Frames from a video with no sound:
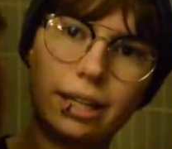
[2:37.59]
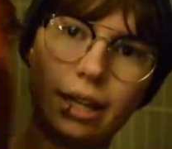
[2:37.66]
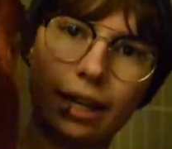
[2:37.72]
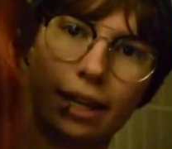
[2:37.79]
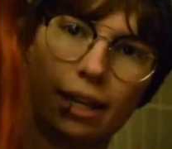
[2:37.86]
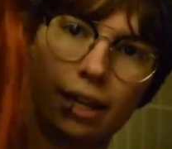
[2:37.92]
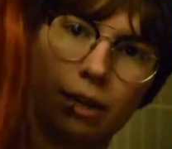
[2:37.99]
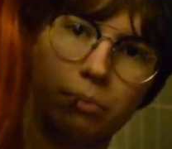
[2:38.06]

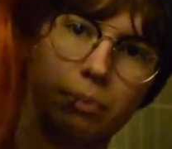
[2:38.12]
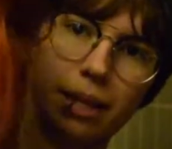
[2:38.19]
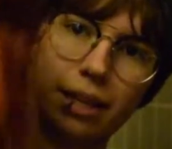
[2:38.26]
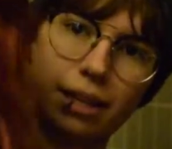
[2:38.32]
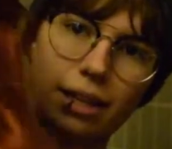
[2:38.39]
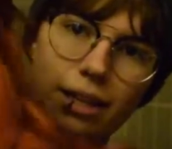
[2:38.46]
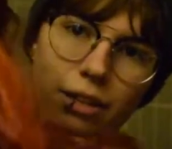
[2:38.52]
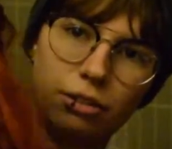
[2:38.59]
like a bit
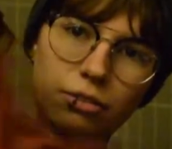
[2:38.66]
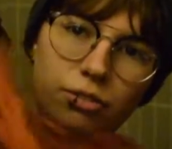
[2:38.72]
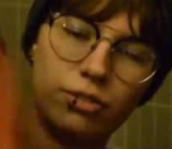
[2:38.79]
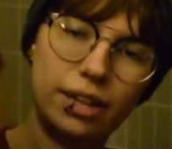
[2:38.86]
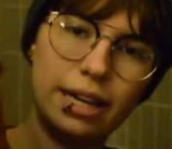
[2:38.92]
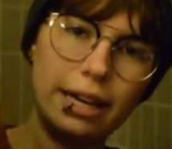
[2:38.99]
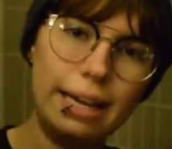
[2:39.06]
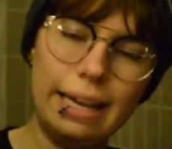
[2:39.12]
of
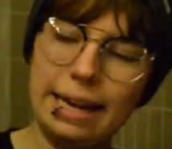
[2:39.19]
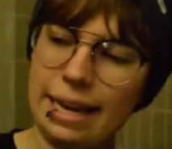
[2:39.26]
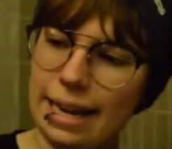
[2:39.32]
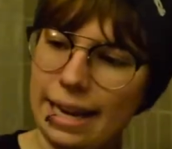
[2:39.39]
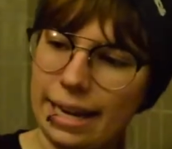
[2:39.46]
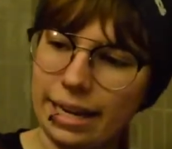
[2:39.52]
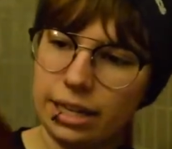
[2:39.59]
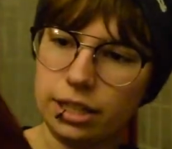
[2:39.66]

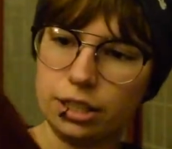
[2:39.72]
a